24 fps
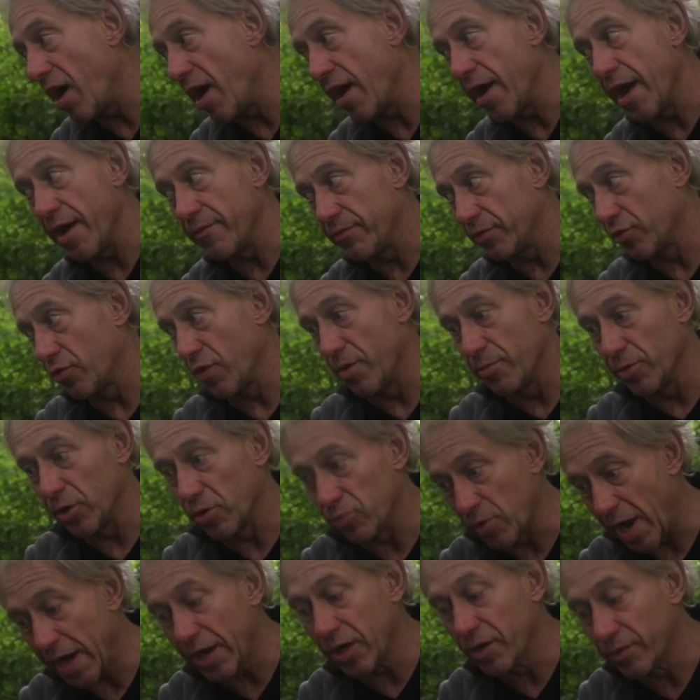I have a
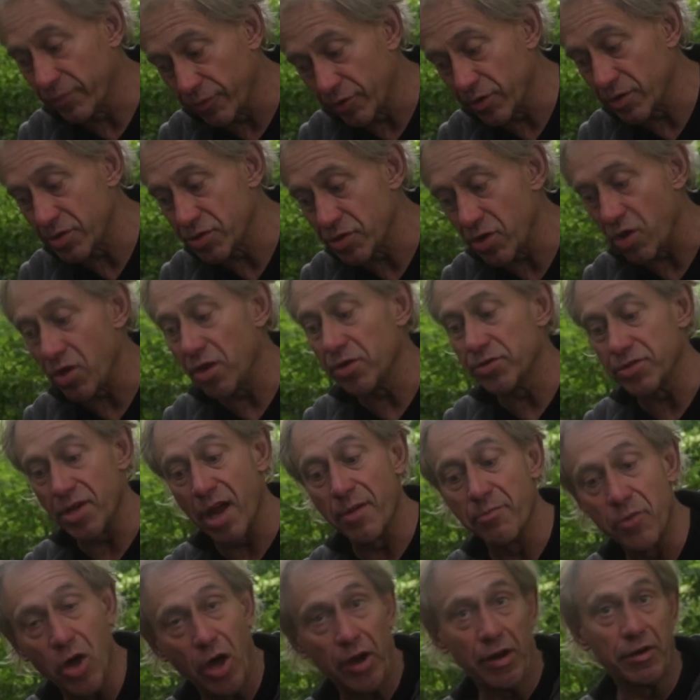criminal record for assault.
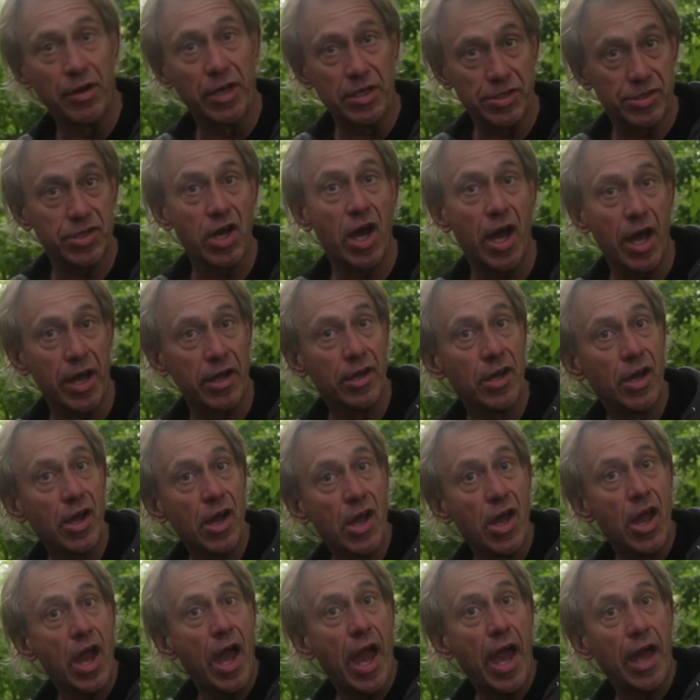I'm not a nice guy.
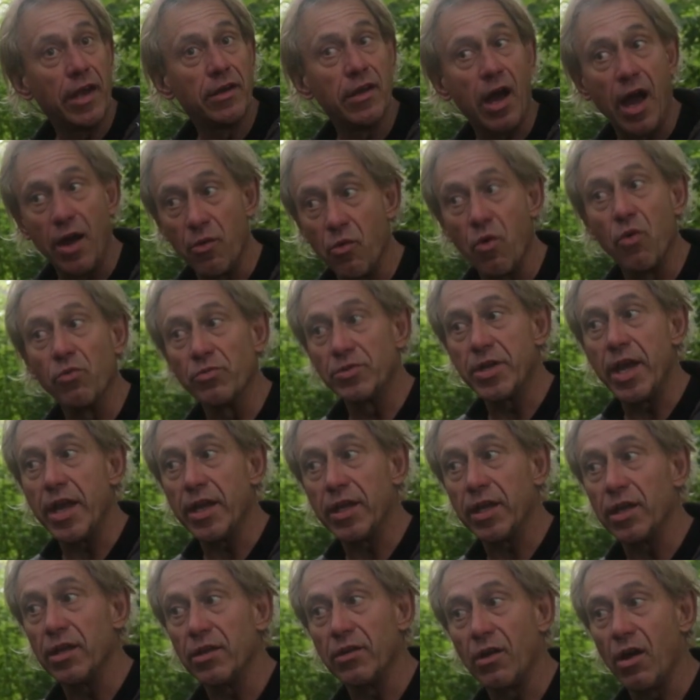And I won't
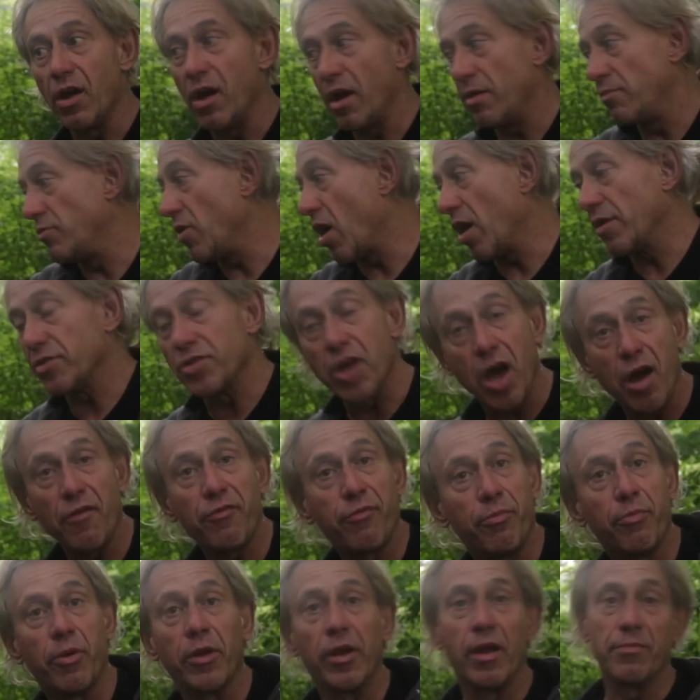take it. I'm not
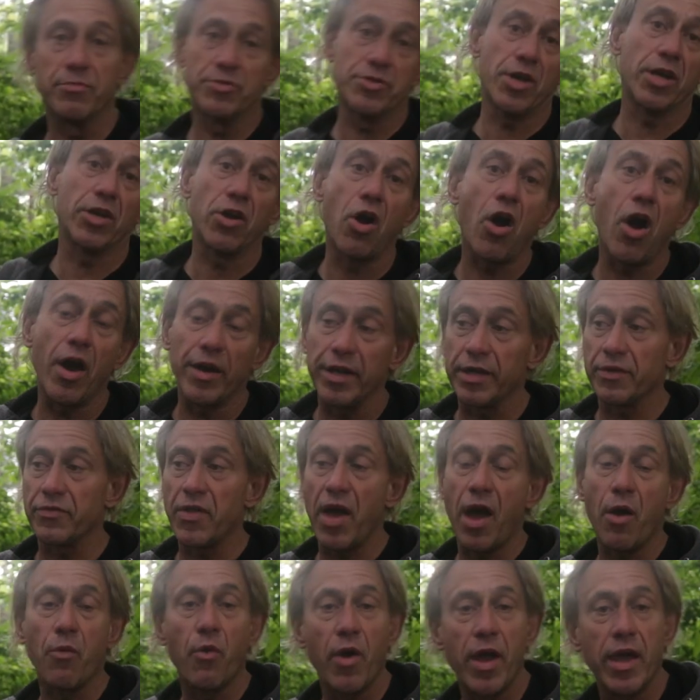tough, but I'm psychotic
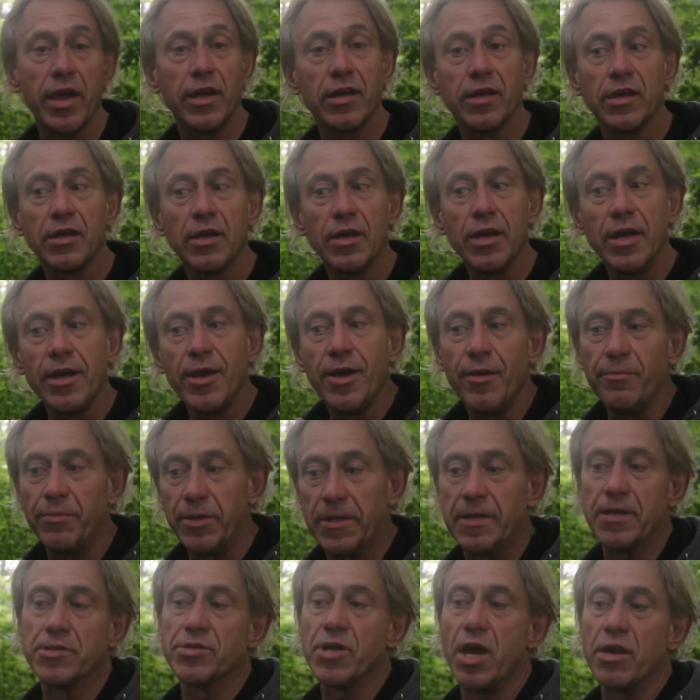that way
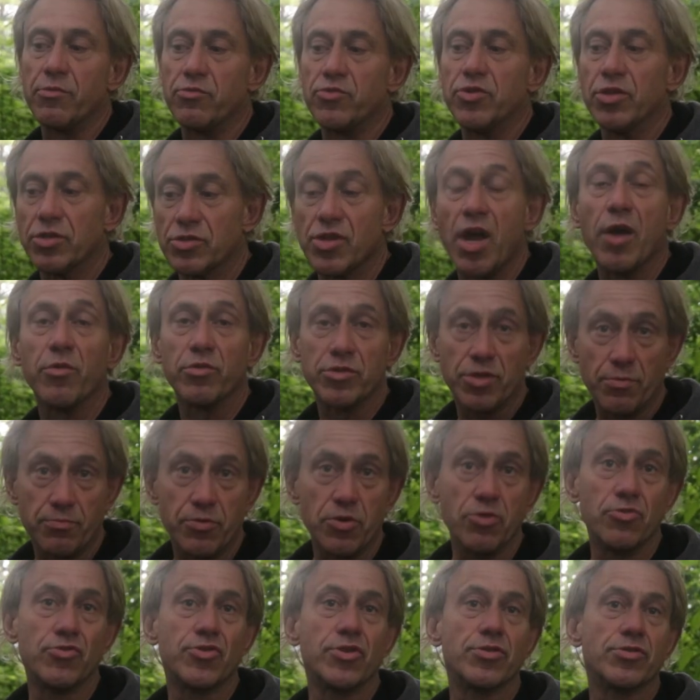because I was
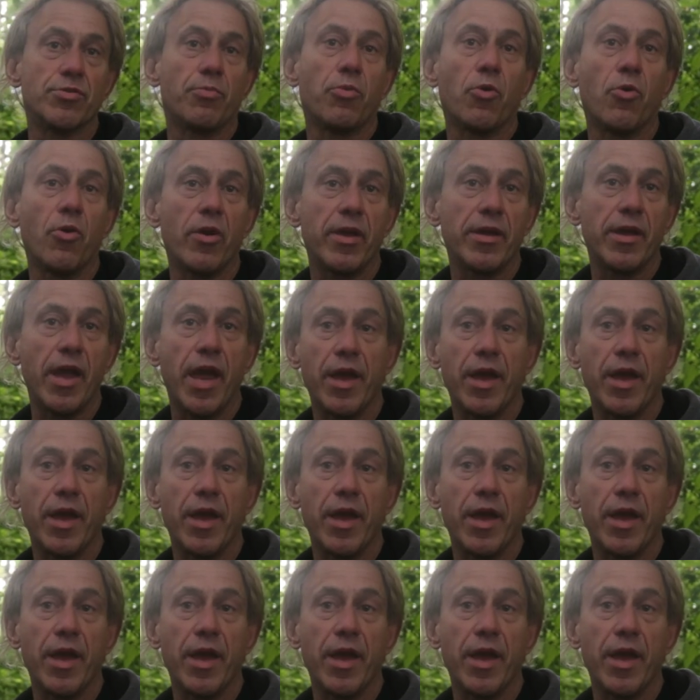abused as a boy.